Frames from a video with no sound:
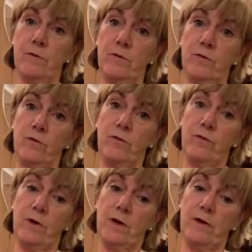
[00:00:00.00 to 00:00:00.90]
So just
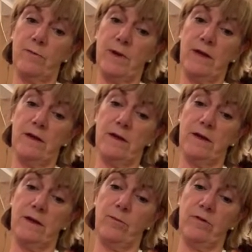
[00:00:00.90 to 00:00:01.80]
do that as many
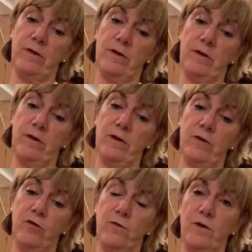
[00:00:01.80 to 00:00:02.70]
times
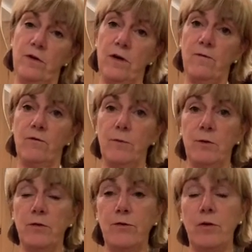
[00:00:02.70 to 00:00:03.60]
as you feel
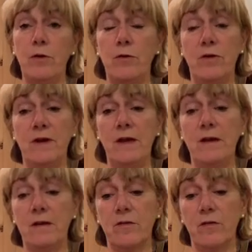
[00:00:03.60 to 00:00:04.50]
comfortable throughout the day.
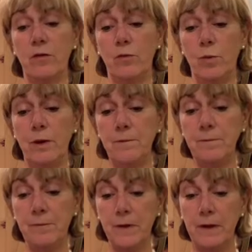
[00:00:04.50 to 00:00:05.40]
That's a good one.
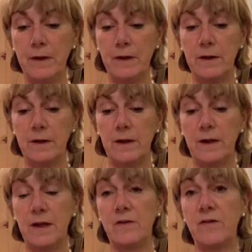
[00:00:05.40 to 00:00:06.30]
And
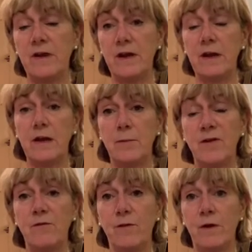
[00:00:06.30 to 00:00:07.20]
then to take it a little
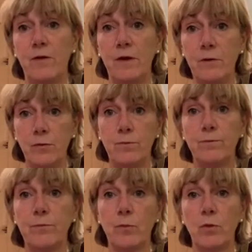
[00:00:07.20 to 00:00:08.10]
bit further,
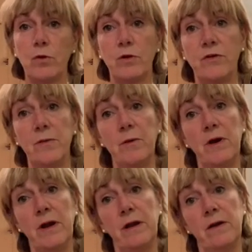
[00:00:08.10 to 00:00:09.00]
we're going to tip our
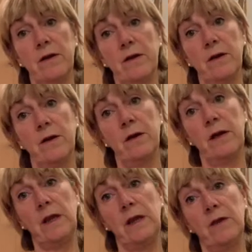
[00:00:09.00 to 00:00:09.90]
head
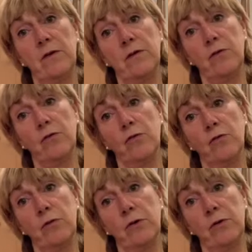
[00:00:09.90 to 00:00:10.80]
ear to
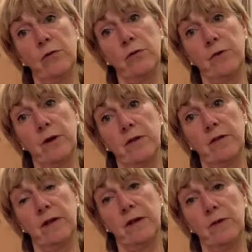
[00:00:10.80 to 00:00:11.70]
shoulder on the right
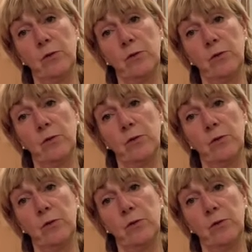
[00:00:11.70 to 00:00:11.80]
side.